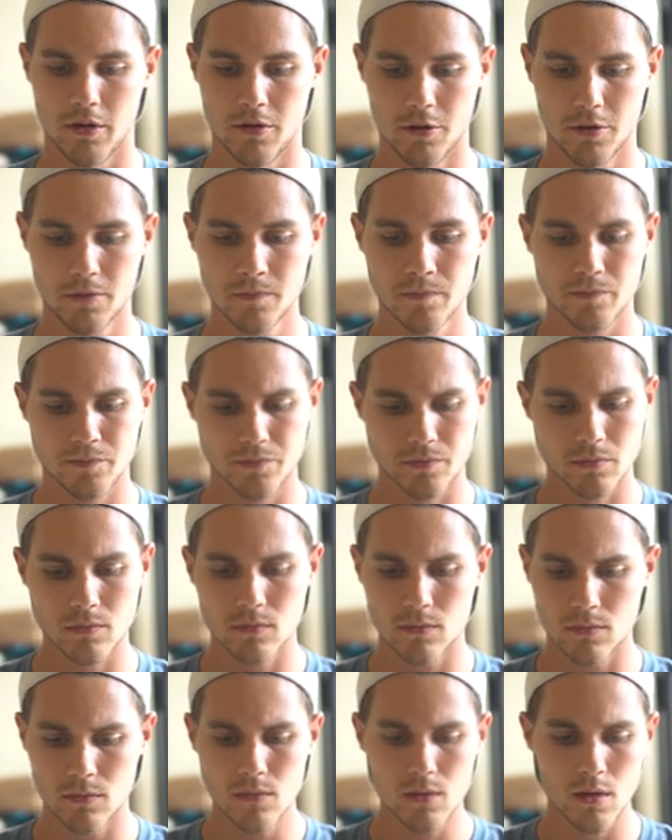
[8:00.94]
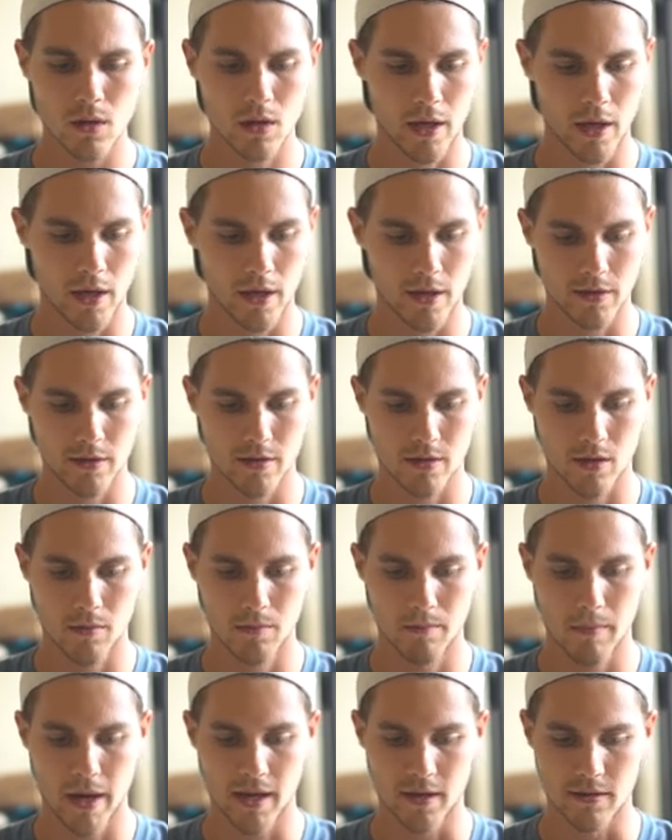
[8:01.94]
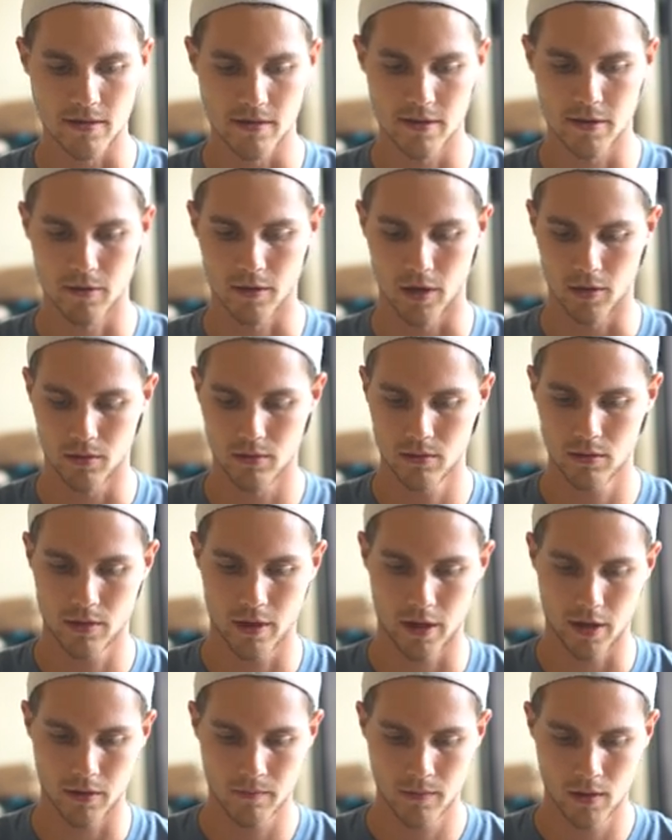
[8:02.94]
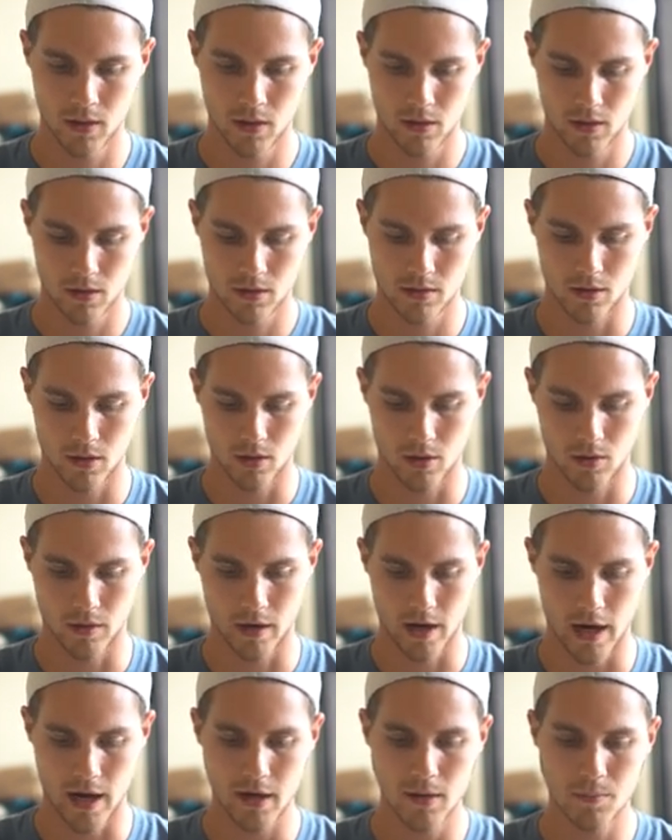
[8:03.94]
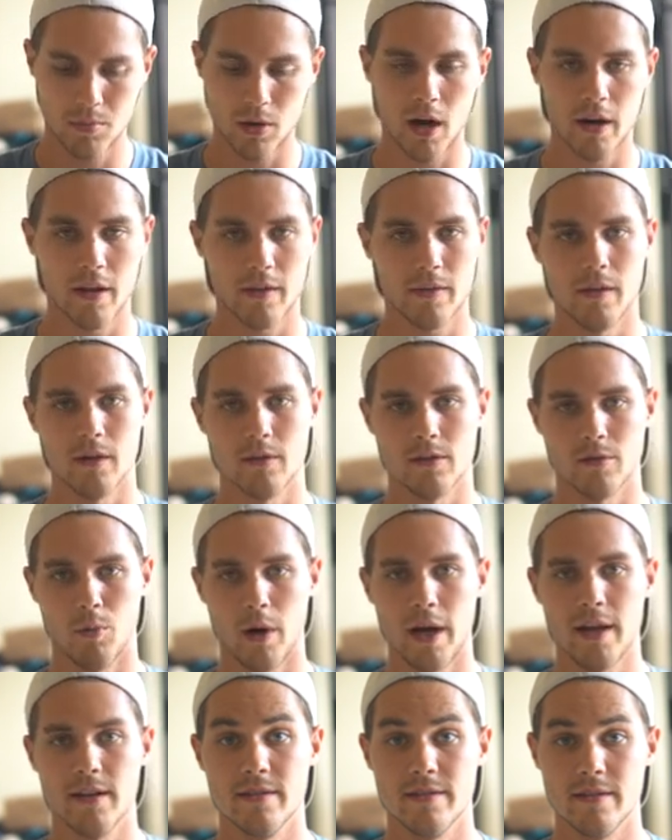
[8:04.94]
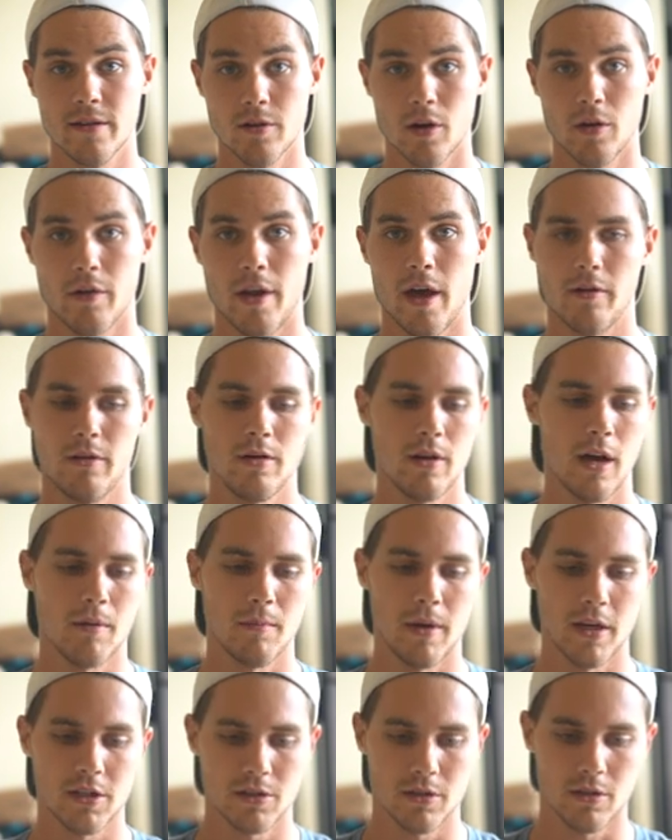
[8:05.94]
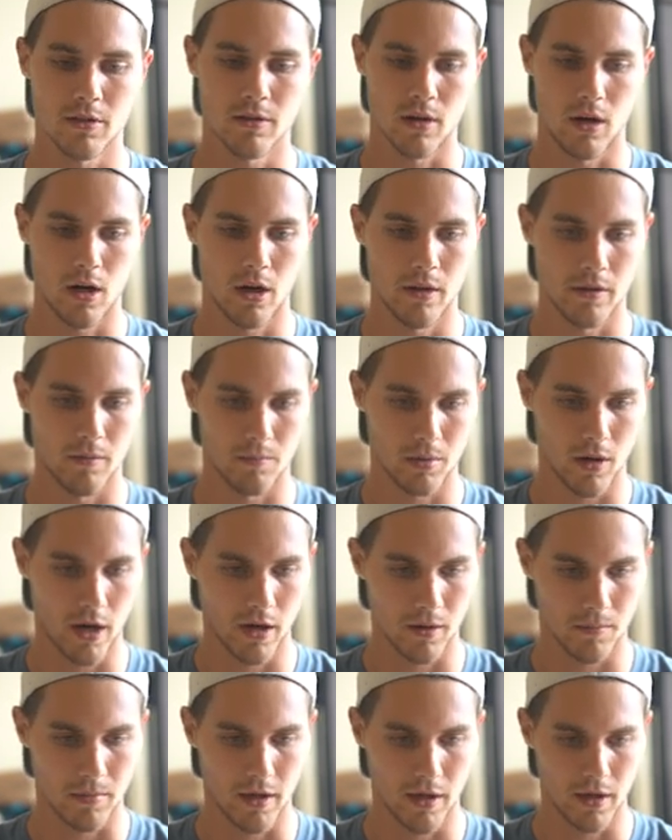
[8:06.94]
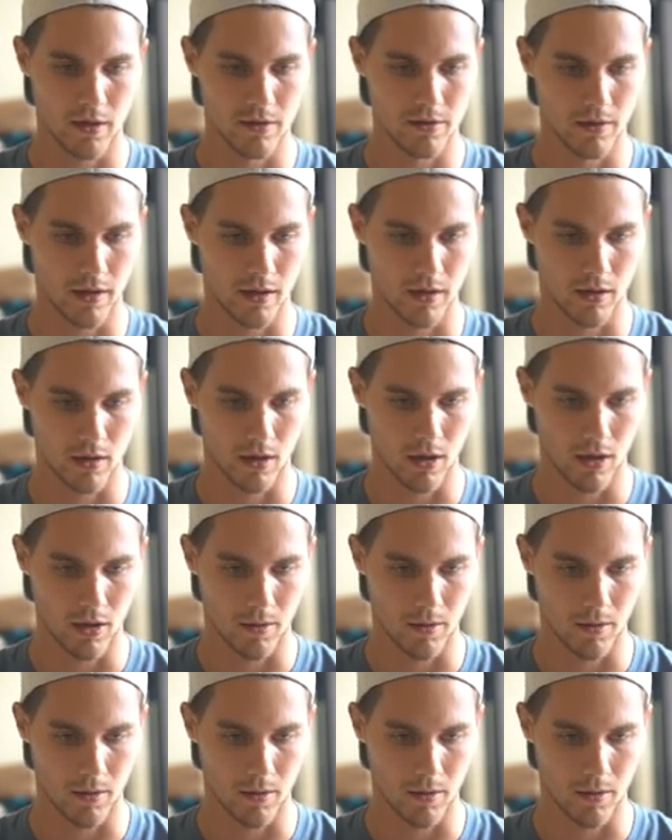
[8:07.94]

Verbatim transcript: to do is make it 0. Okay. So any product that's weighted 0. Now you got to make sure on the product page, like